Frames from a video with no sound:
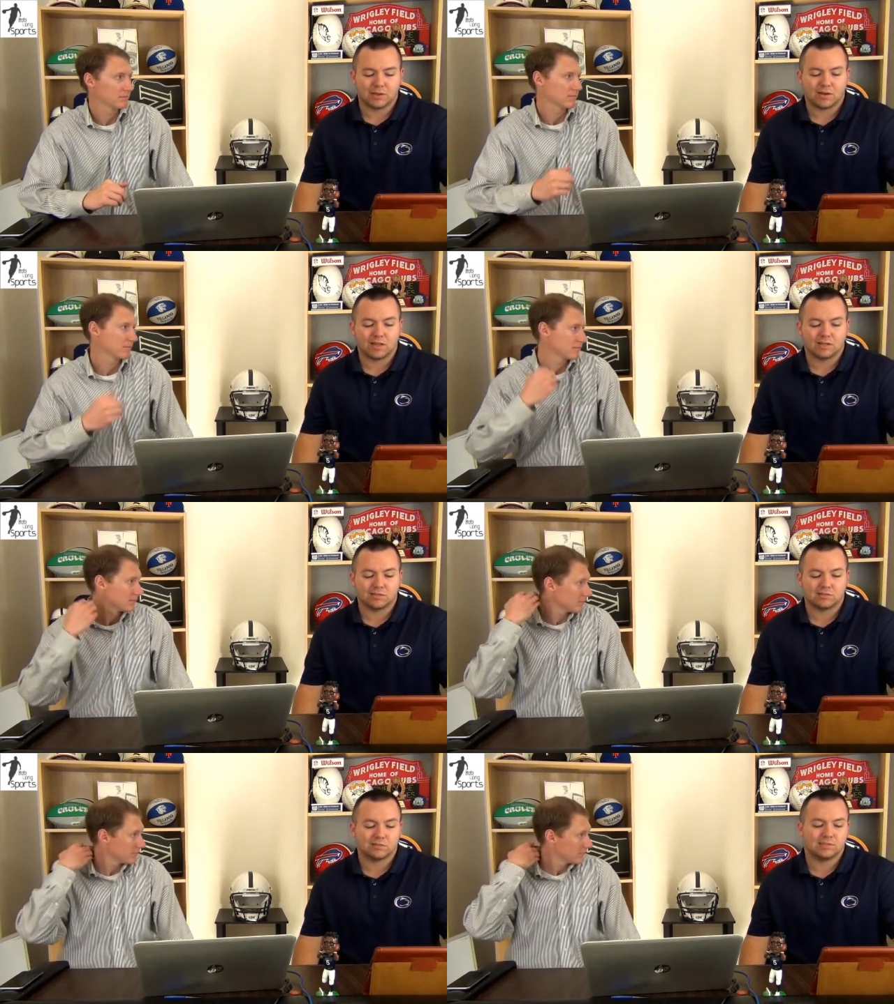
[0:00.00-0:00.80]

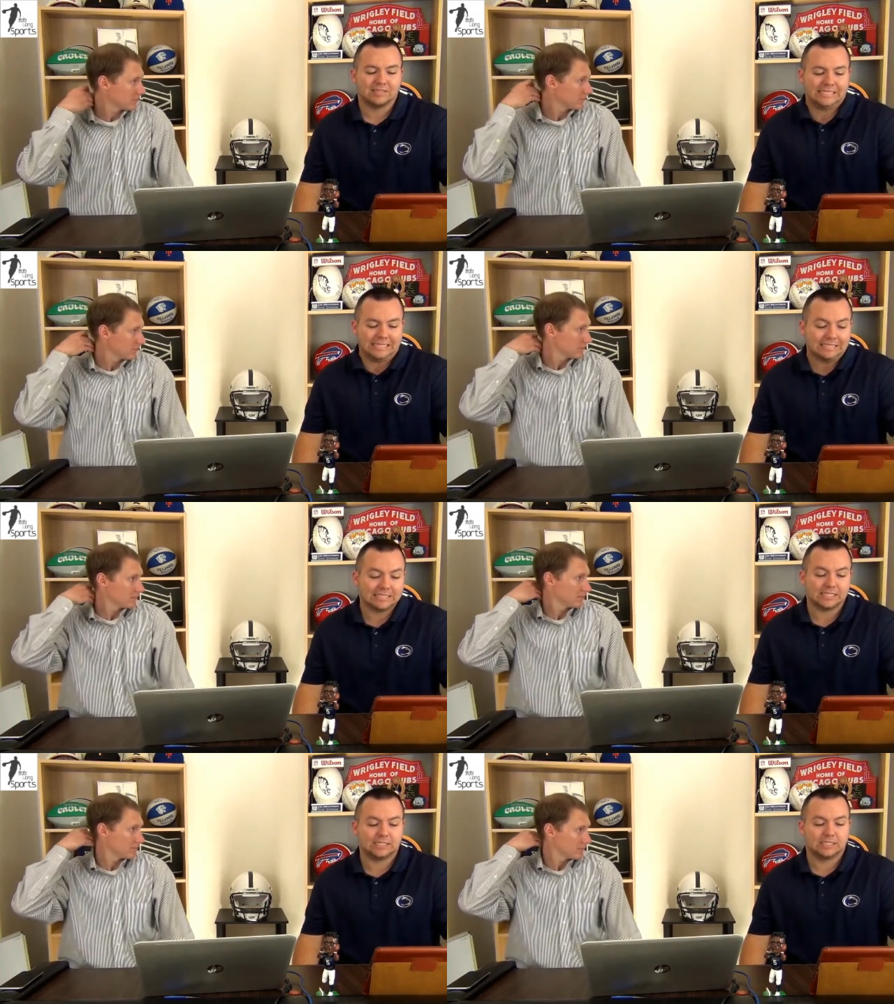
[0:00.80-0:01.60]
Speaker 1: Carolina's
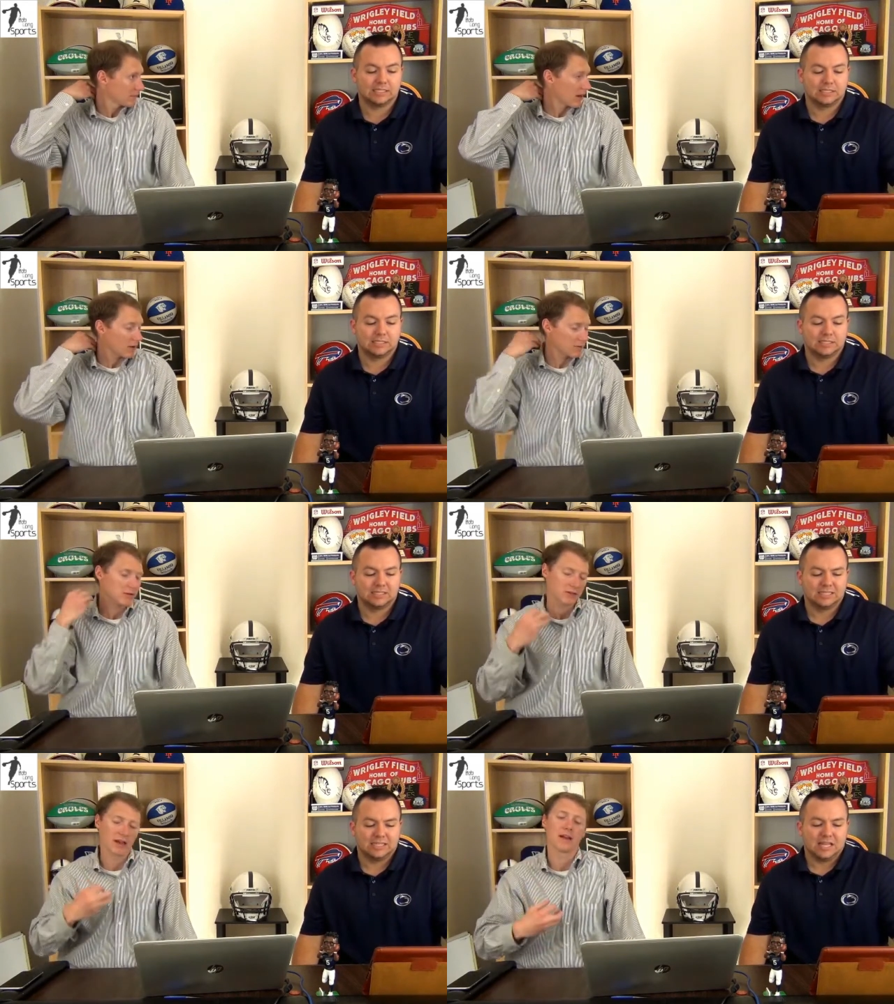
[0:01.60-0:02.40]
decent. I know what
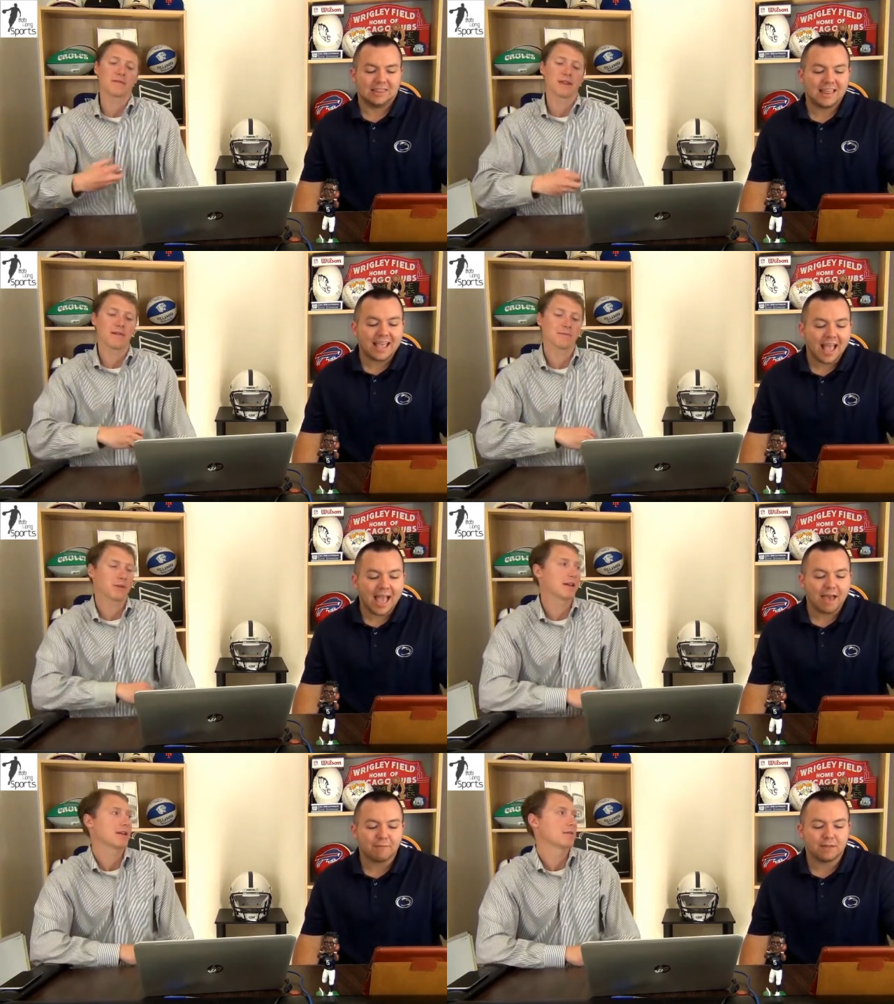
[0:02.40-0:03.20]
you're saying. They, they
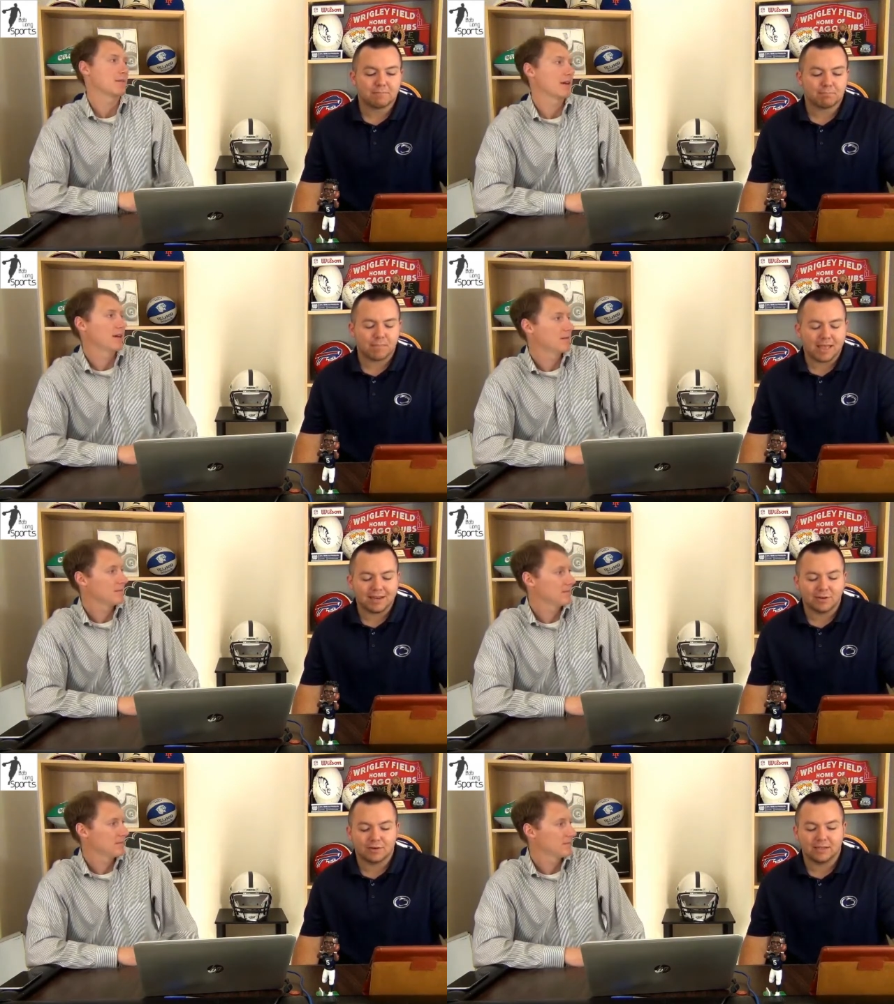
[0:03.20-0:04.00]
haven't, anybody.
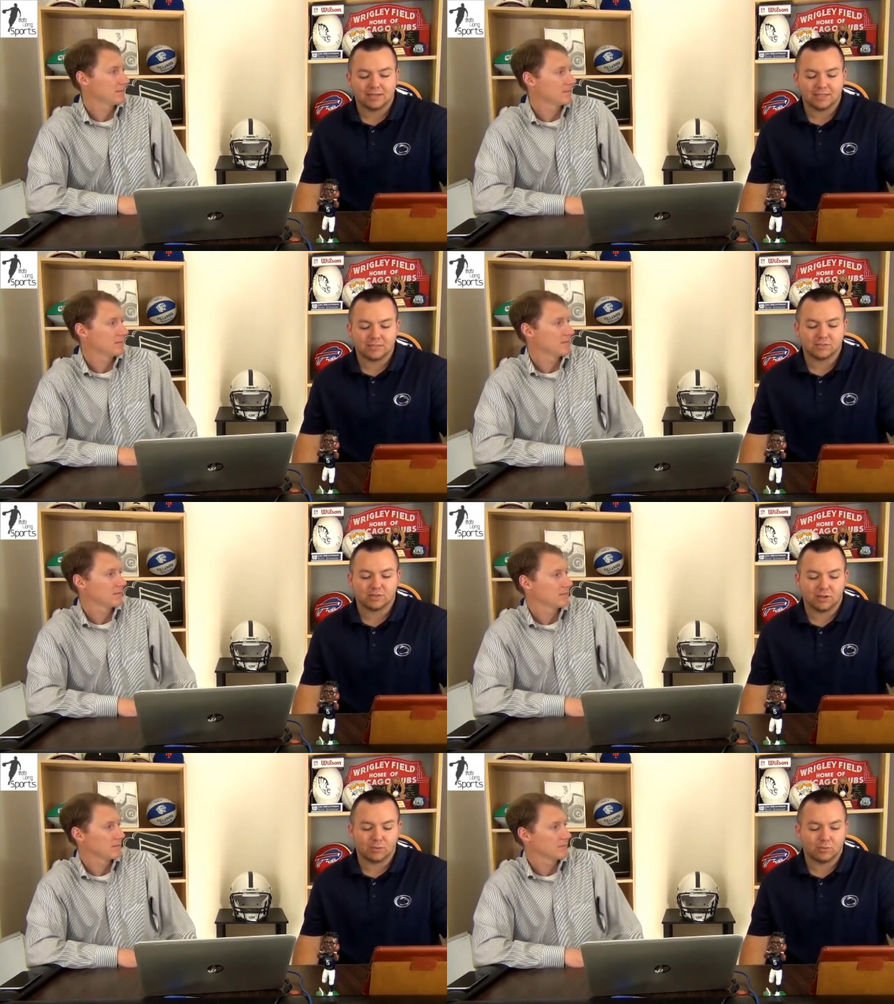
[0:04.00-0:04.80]
and they're
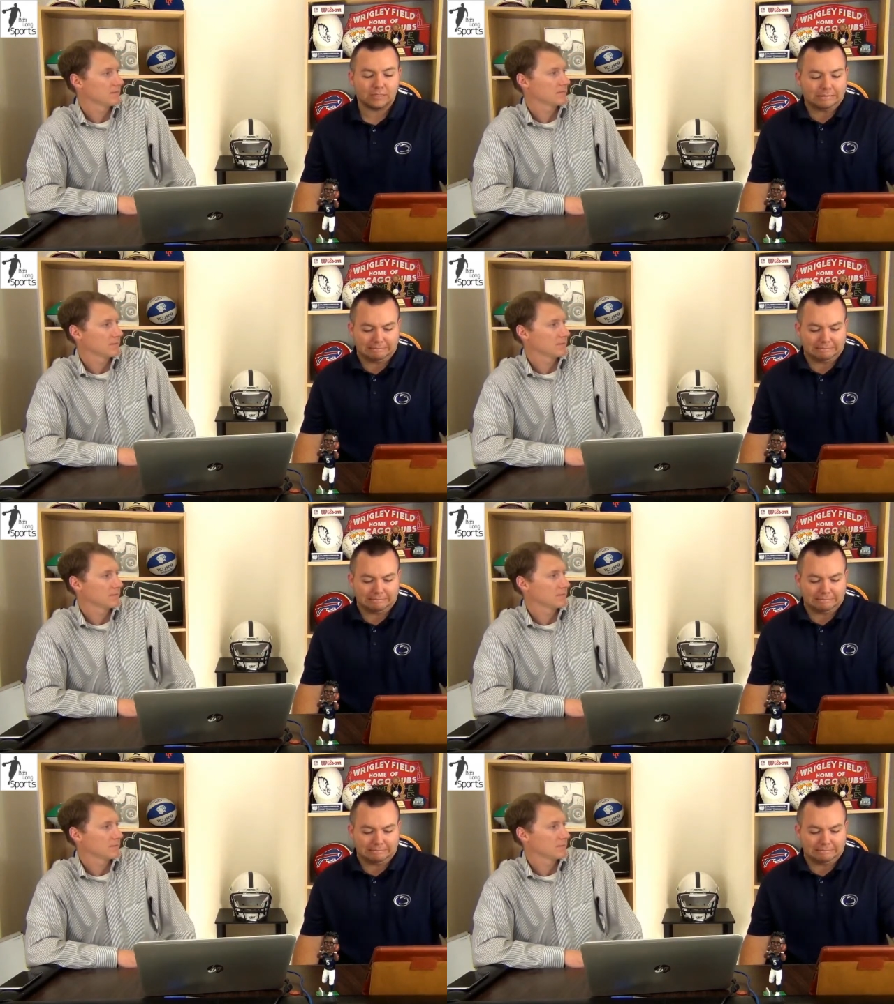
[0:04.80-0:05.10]
so.